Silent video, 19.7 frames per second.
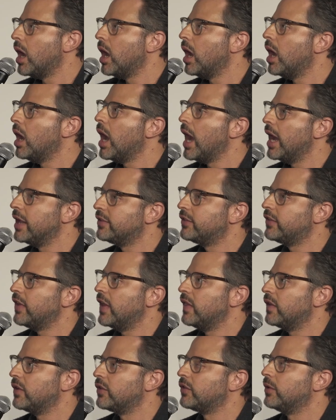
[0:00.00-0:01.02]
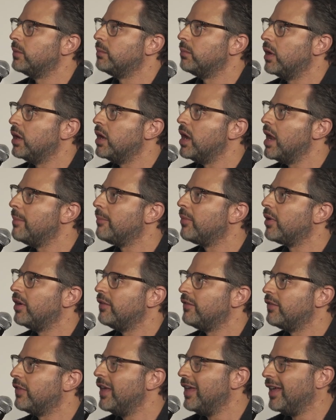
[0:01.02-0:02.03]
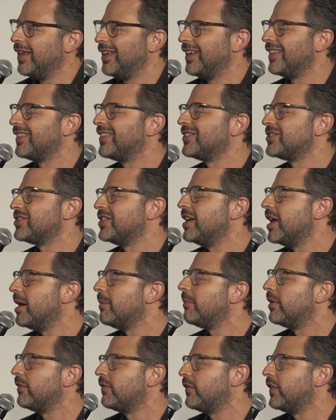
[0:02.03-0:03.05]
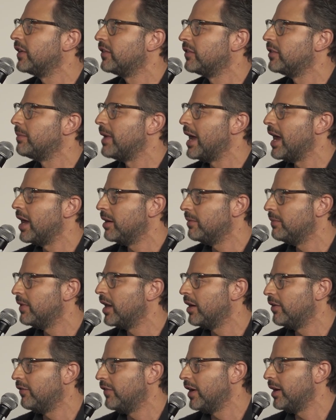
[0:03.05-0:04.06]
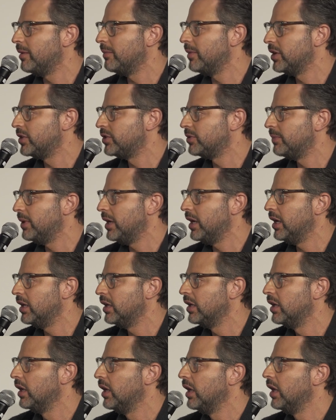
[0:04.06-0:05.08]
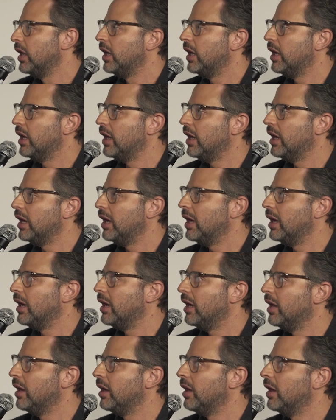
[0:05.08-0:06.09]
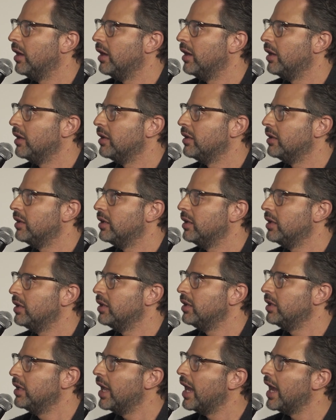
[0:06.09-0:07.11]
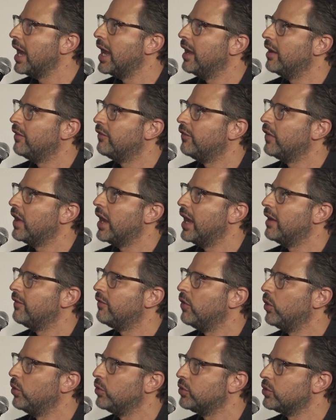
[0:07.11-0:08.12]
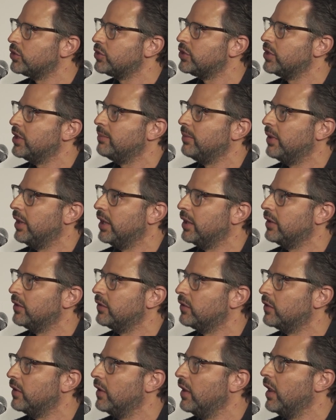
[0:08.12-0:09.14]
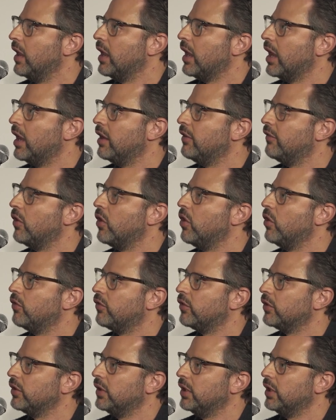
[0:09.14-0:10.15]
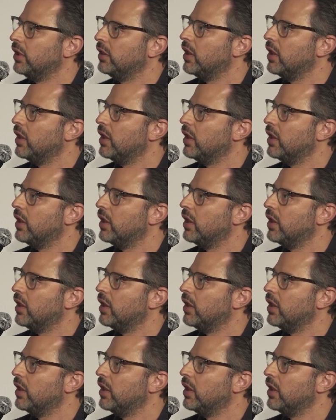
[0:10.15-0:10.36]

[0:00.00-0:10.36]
I'd say there's a number of there's a number of things about him that are very much me. Yeah, I have older siblings. I have overly